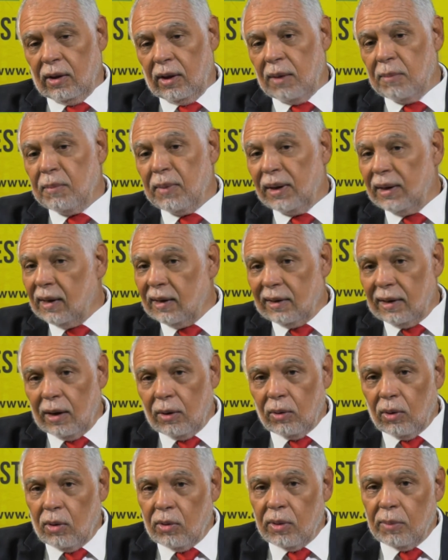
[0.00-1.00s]
immediately
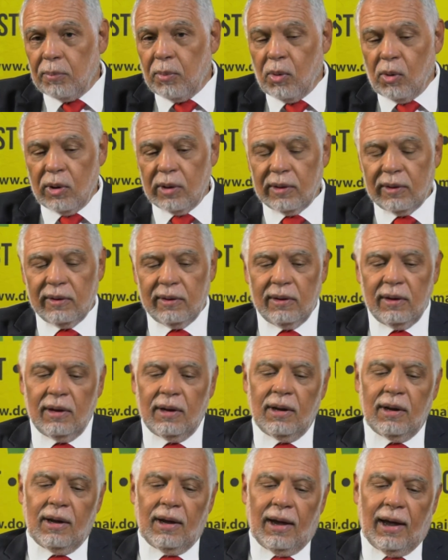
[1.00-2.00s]
around the port,
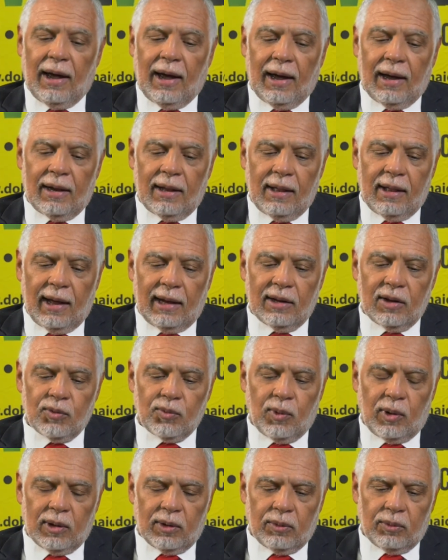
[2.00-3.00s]
and that is
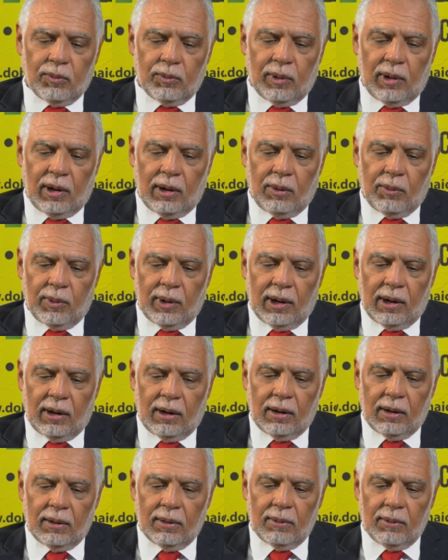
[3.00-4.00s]
what
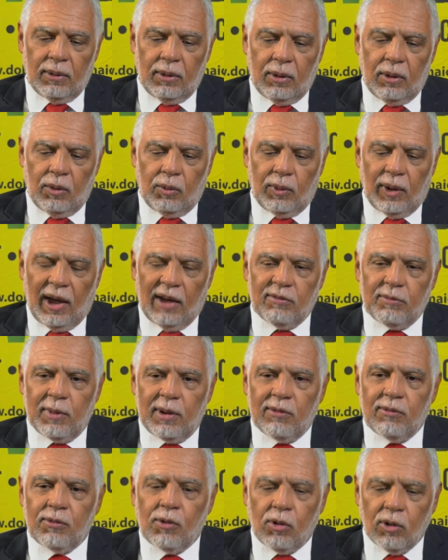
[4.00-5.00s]
we have
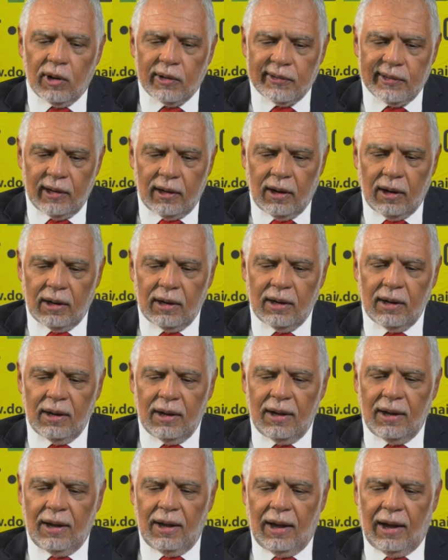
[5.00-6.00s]
been focusing on.
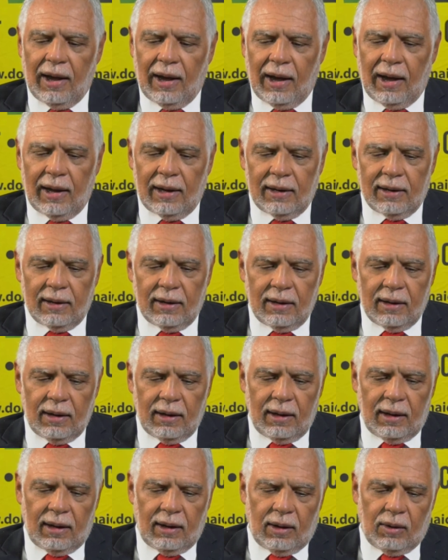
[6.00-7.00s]
And
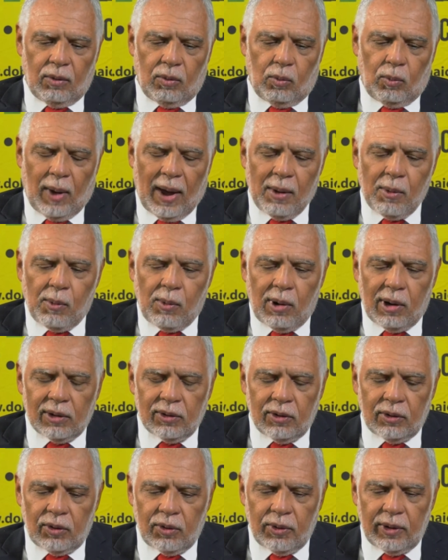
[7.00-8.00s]
why we
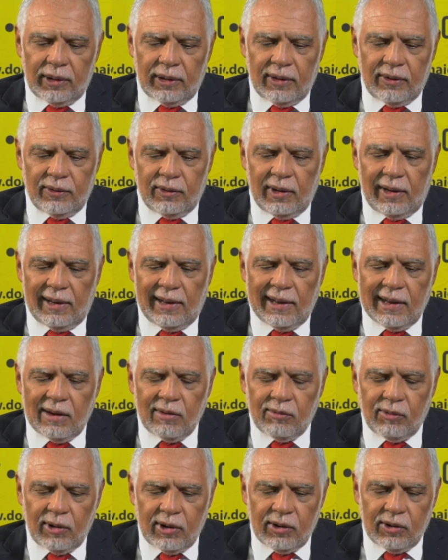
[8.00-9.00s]
want to do it is to
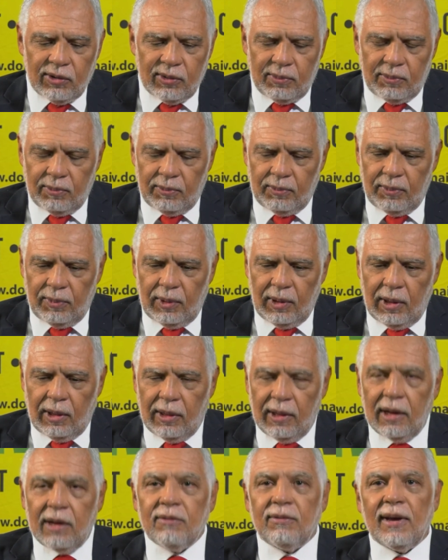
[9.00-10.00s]
leverage
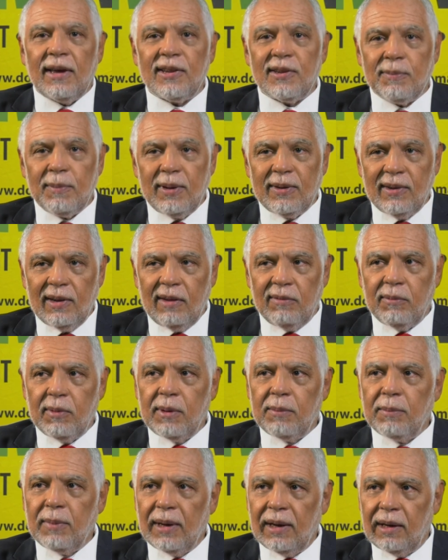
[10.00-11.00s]
the investments that have
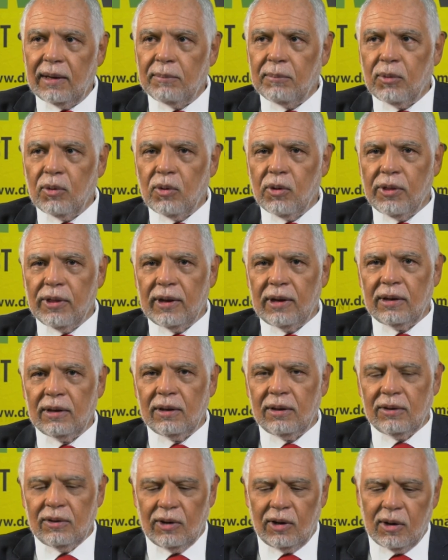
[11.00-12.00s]
been made both
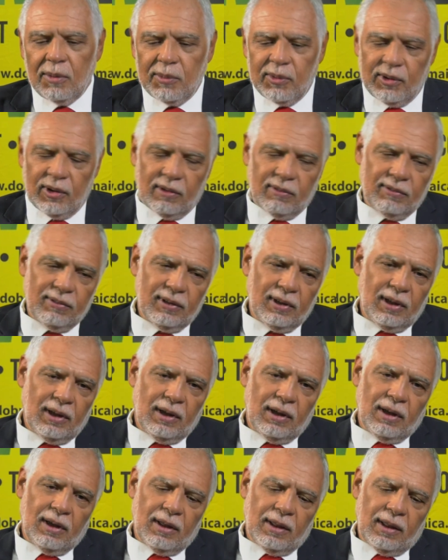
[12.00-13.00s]
in terms of
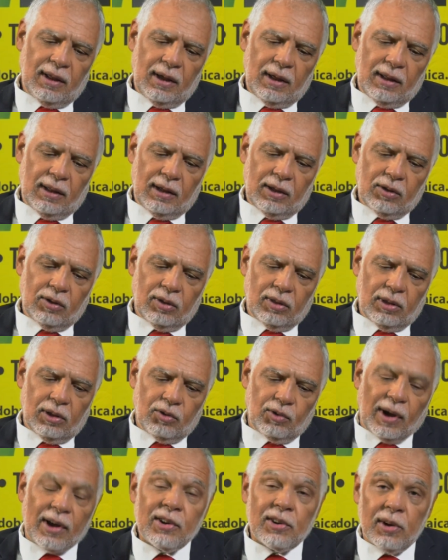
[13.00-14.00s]
the
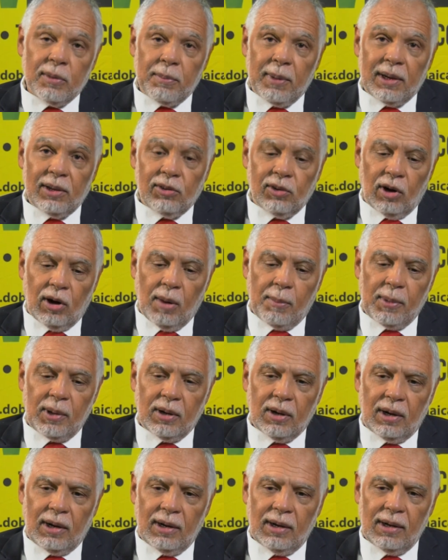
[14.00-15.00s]
transshipment
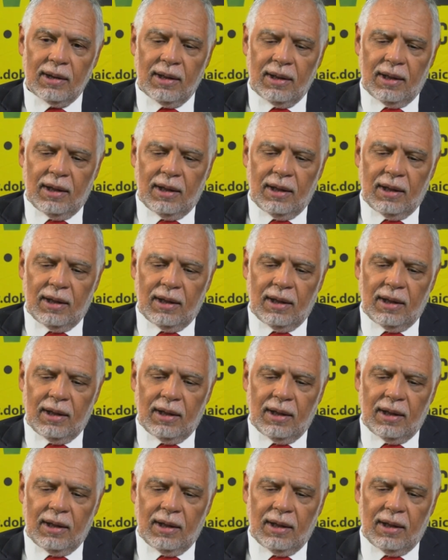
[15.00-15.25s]
terminal,